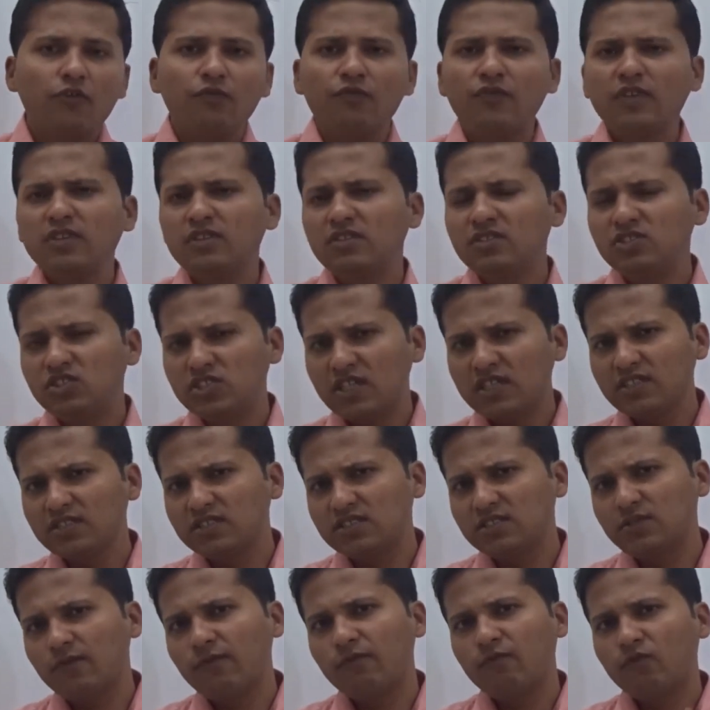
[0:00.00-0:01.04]
With
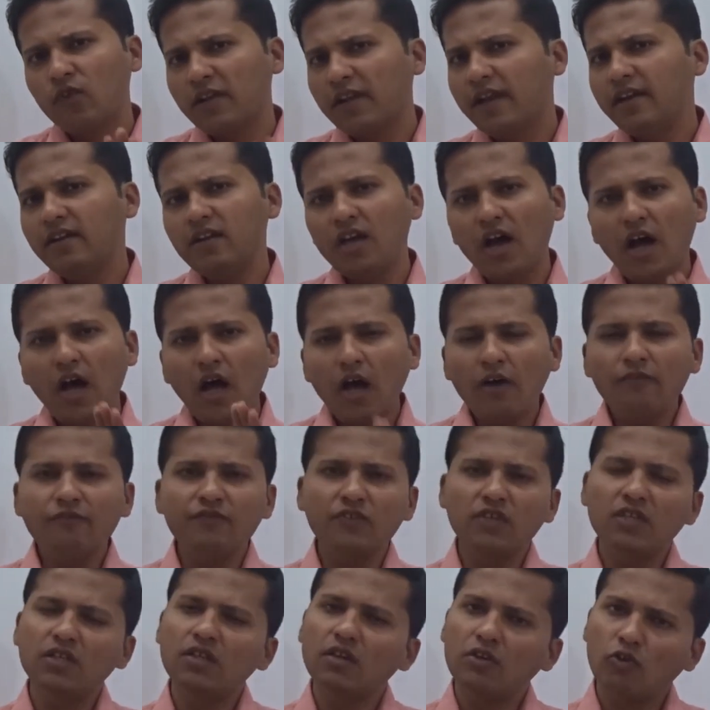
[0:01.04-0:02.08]
just one and a half
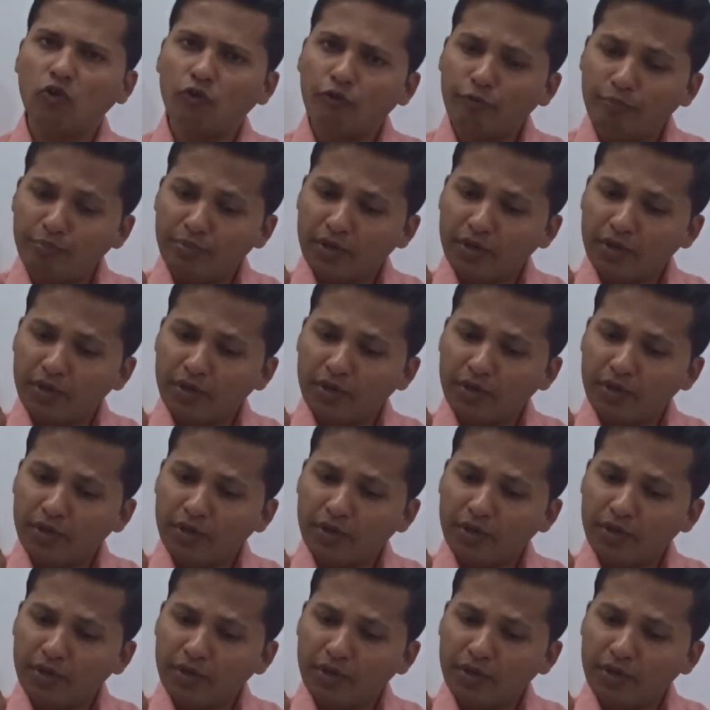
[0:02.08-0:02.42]
year of